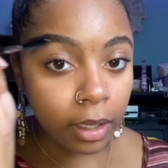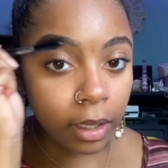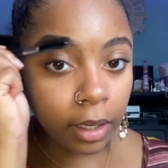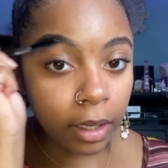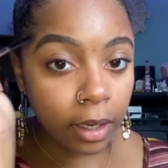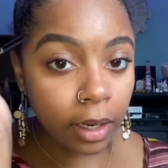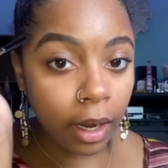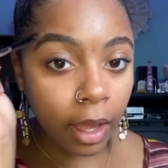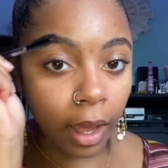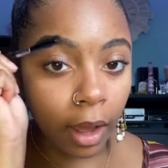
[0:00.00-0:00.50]

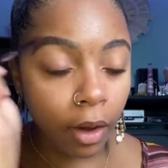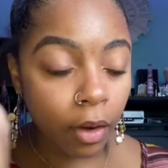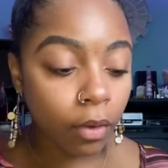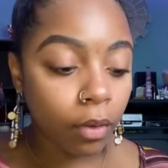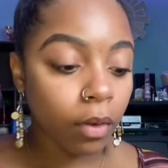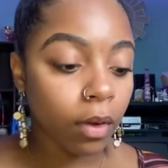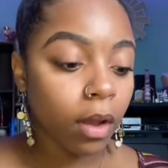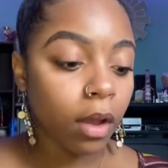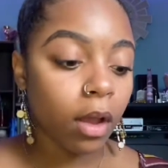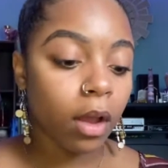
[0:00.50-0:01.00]
Now,
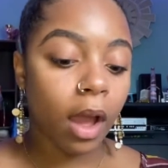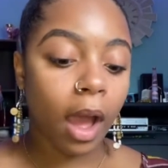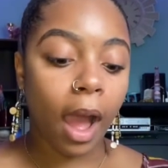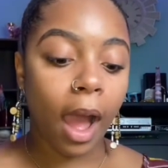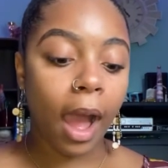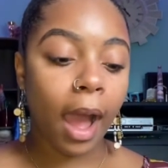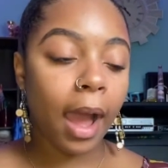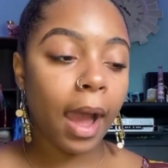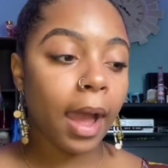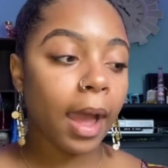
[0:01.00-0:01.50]

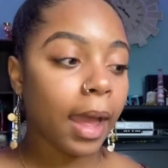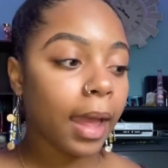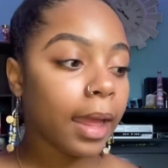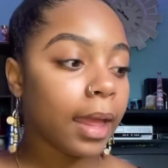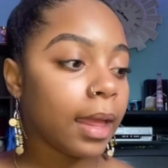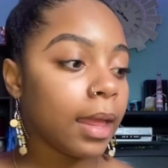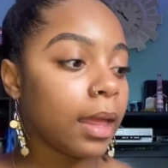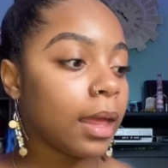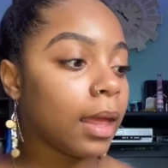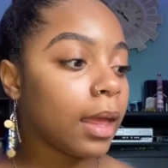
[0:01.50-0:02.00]

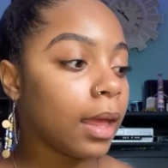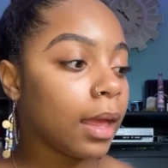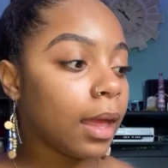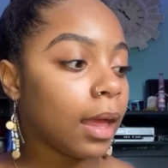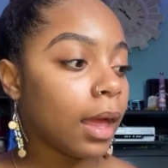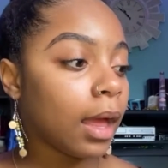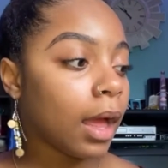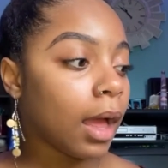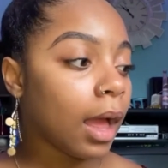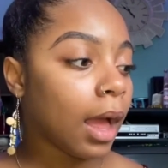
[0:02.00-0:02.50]
I
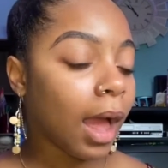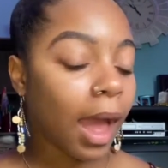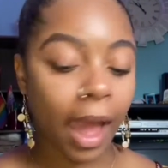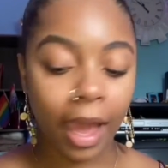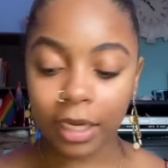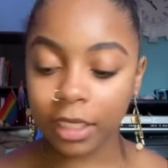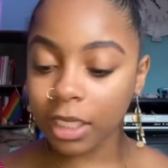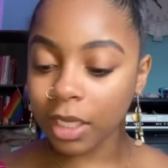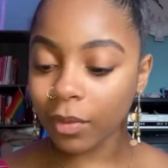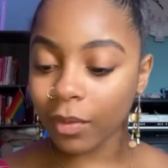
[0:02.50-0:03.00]

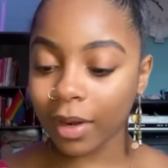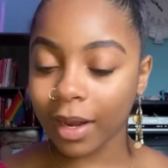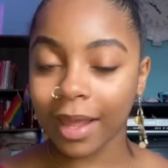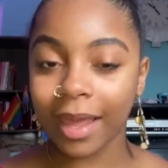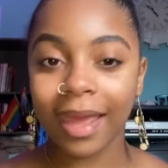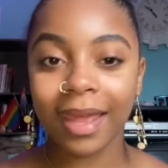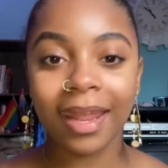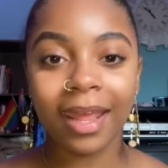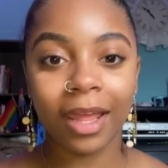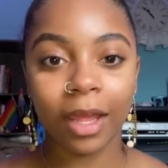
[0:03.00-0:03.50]
actually went
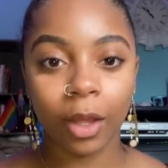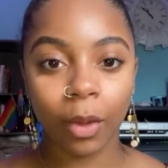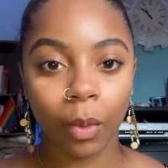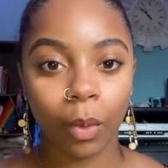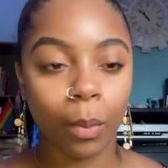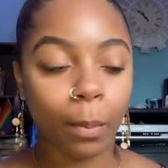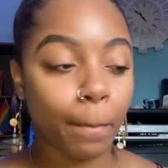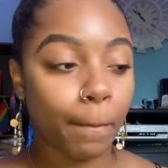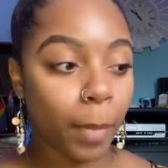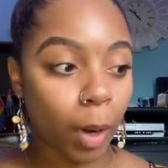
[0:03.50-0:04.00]
ahead and
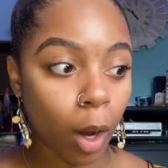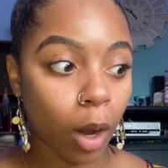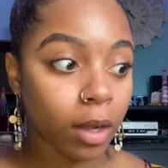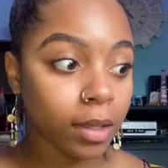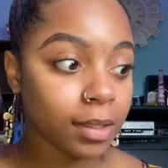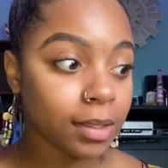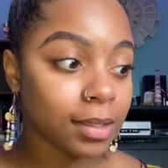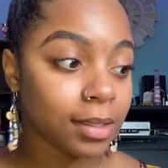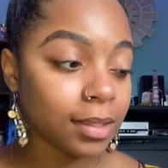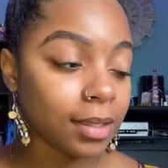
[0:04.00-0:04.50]

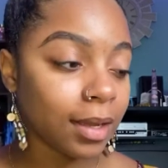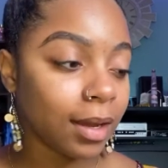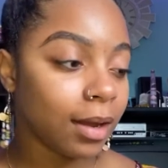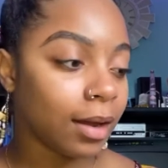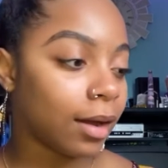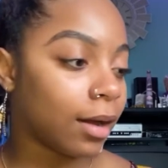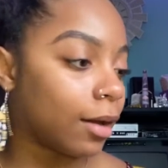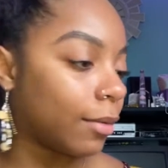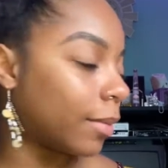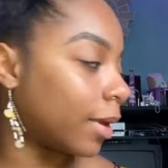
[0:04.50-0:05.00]
bought
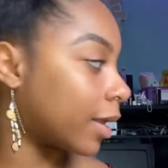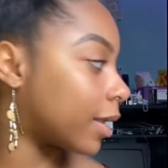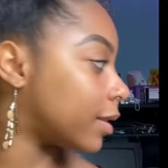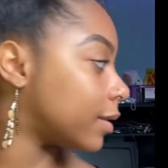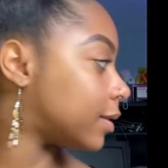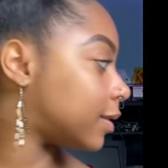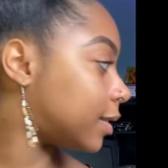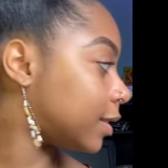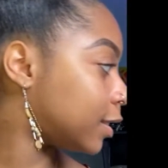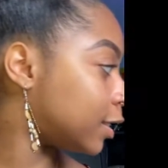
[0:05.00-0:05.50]
a
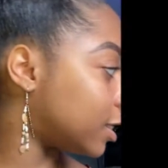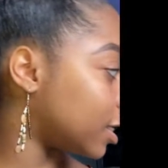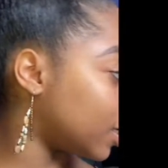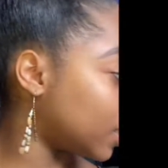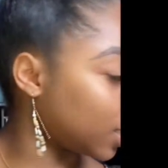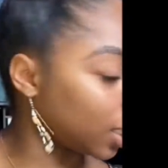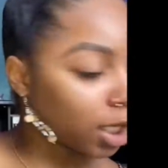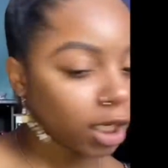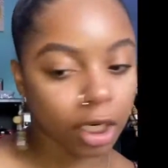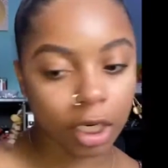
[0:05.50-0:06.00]

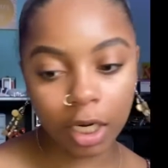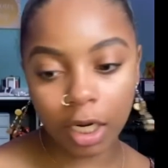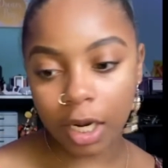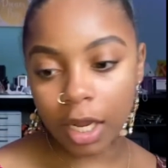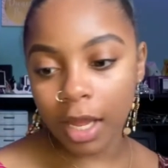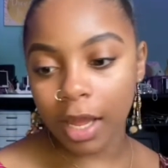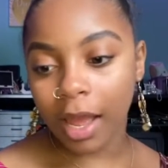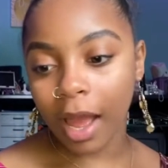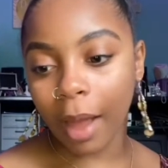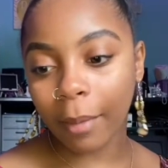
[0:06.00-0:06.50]
concealer.
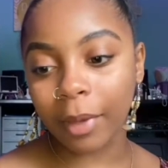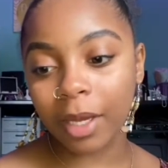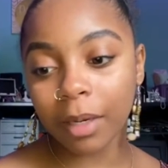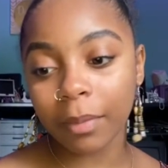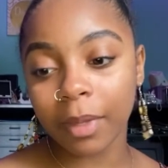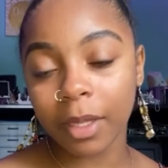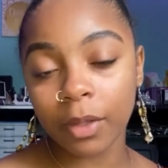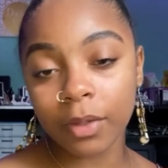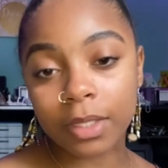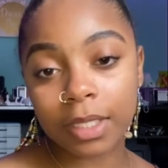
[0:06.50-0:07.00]
I'm gonna
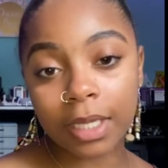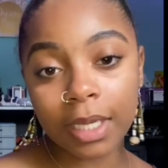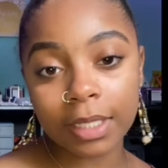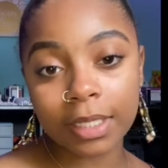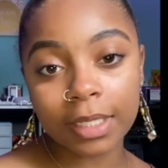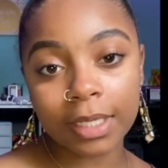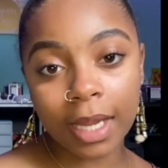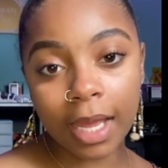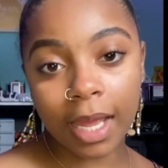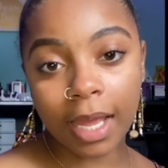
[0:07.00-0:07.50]
be using it
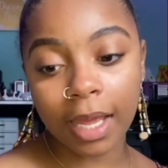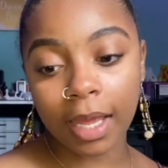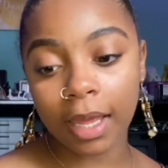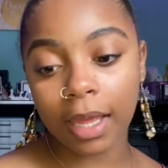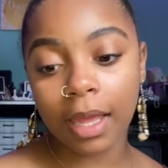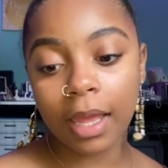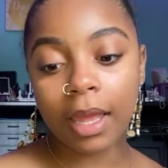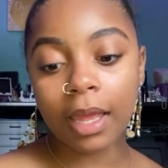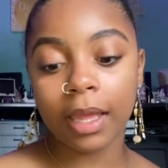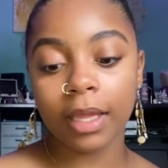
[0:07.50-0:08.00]
today.
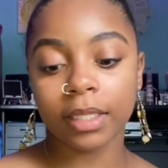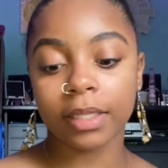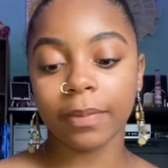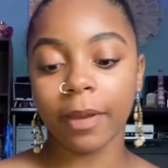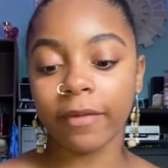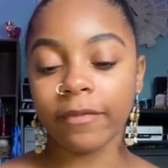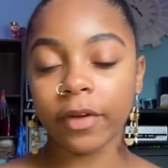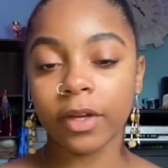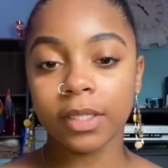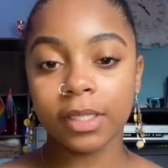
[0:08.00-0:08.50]
It's my
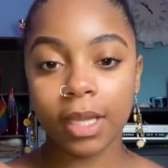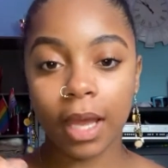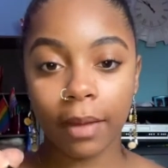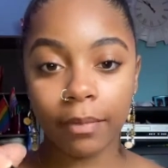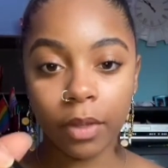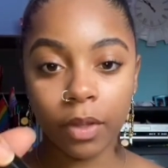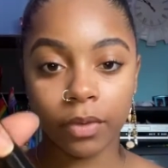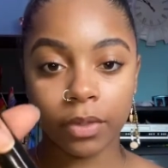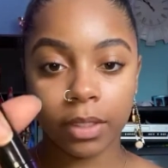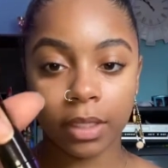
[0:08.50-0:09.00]
first time
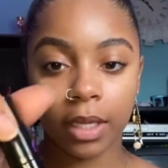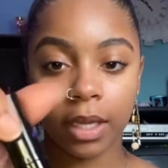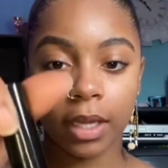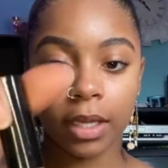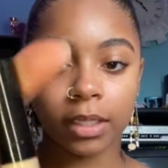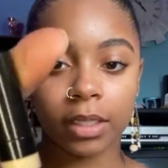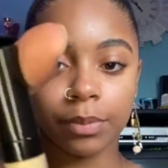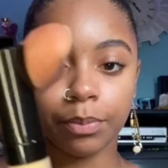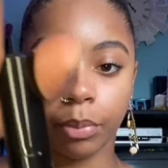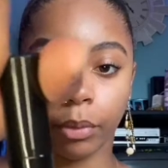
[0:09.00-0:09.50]
using it.
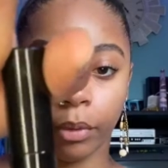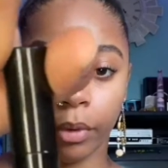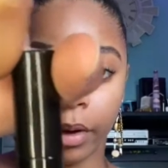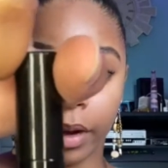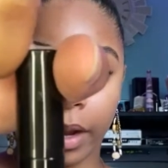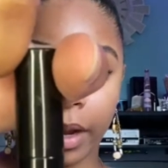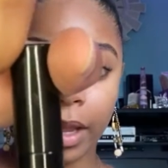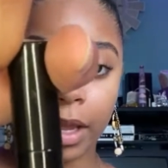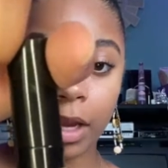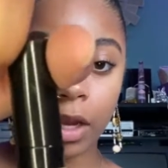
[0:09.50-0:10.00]
It's
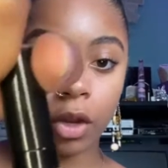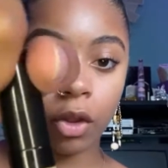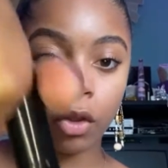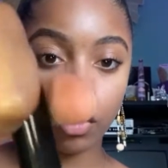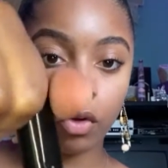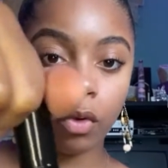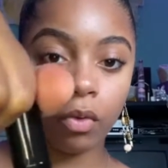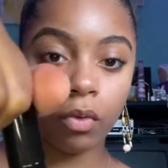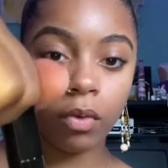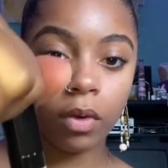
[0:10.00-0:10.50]
brand
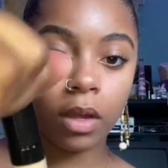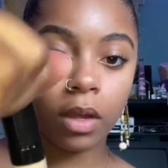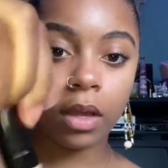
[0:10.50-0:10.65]
new.